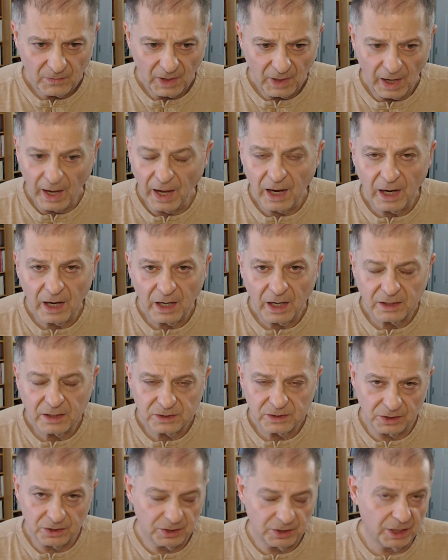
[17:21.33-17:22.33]
And
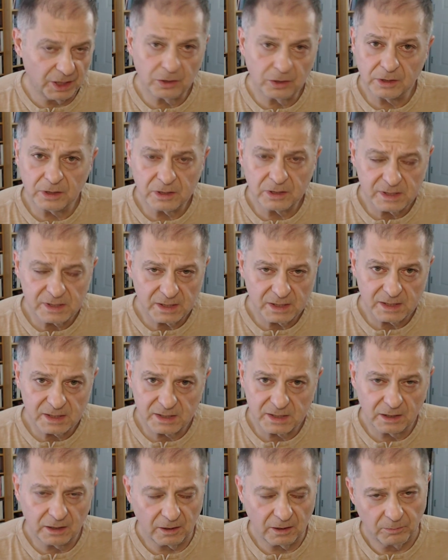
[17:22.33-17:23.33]
they couldn't sit
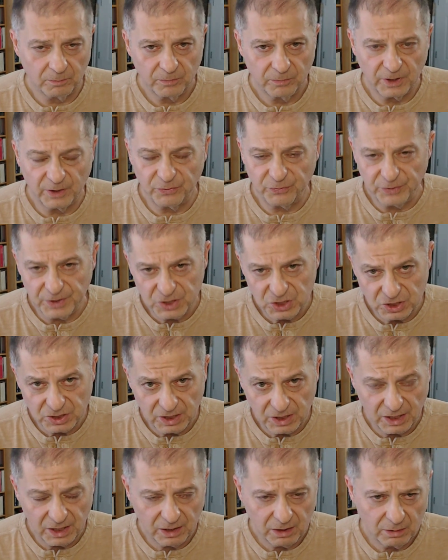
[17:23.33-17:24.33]
still. They're
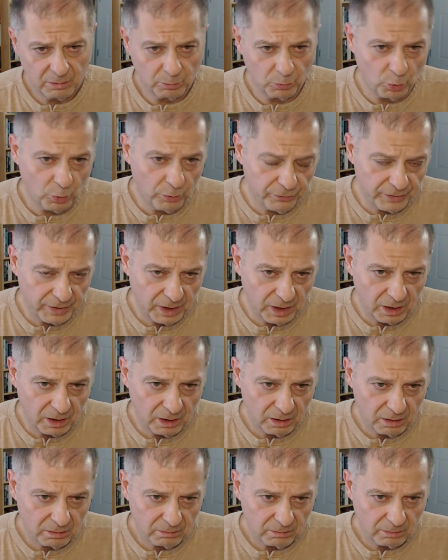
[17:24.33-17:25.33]
fidgeting,
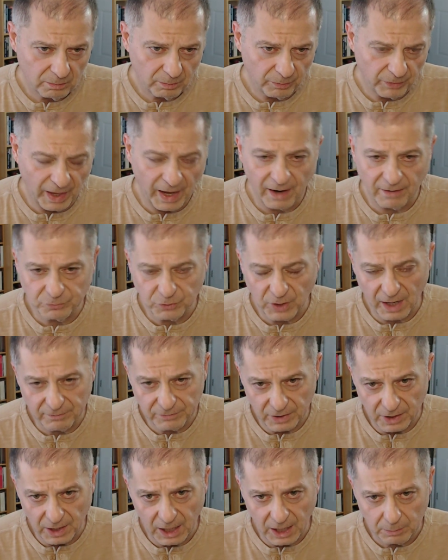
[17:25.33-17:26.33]
moving. They have to have
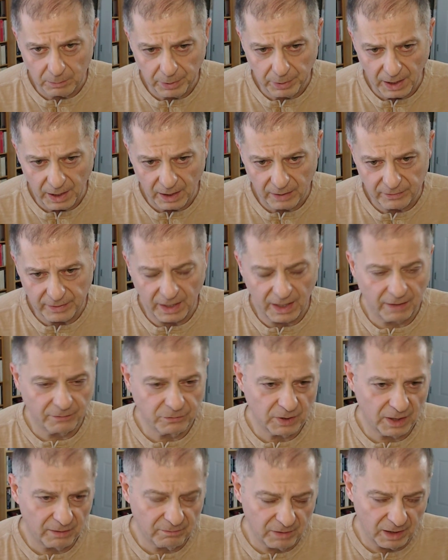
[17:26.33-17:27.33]
their iPad. They have
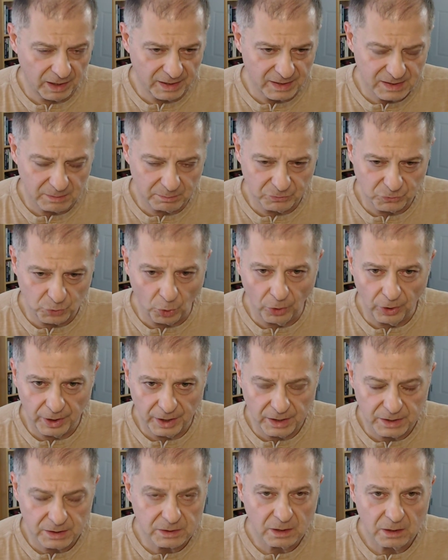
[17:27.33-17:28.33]
to have like some
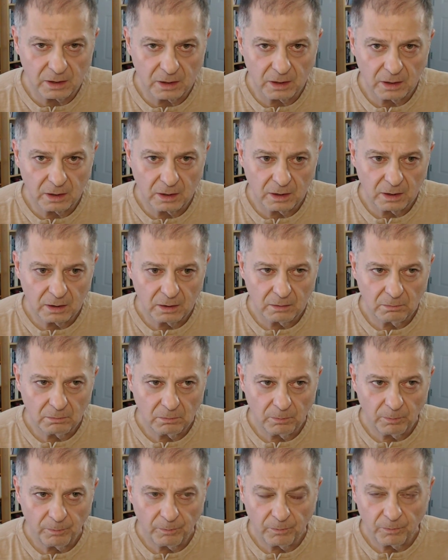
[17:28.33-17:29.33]
toys.
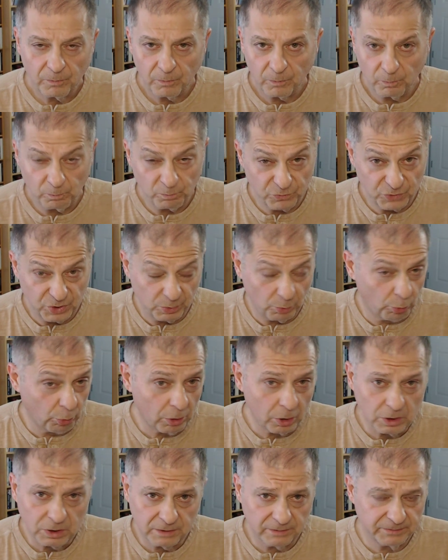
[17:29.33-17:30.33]
The
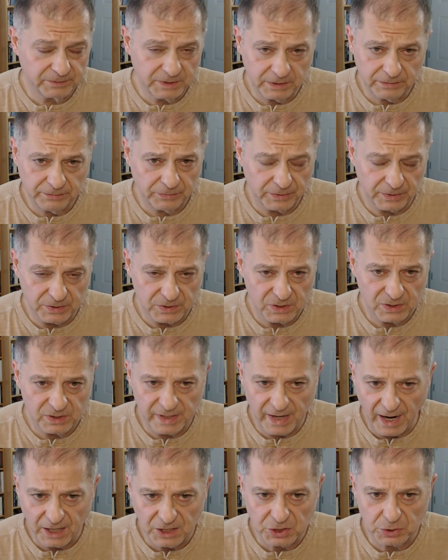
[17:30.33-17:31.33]
world of difference, the
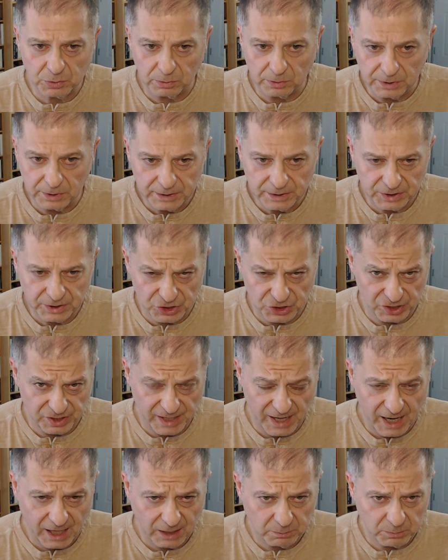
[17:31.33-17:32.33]
actual liturgy, the
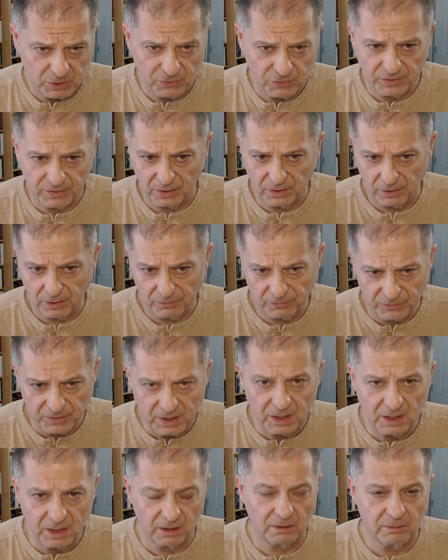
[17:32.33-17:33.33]
atmosphere, the
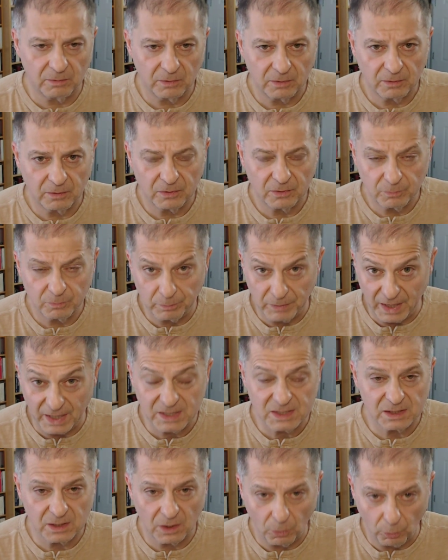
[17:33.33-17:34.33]
feel
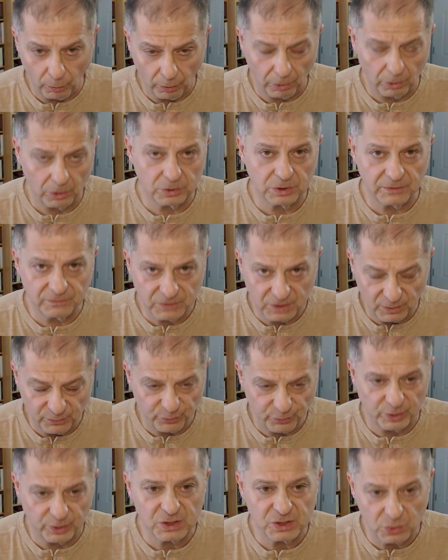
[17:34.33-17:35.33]
makes a world of
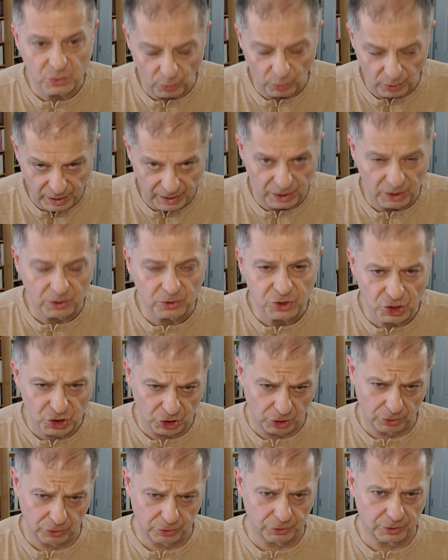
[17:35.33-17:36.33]
difference to little
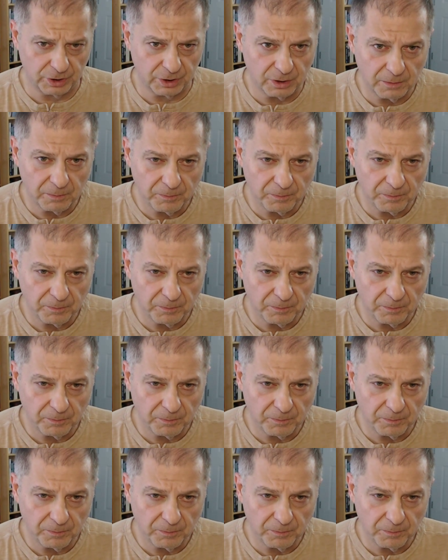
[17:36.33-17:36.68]
children.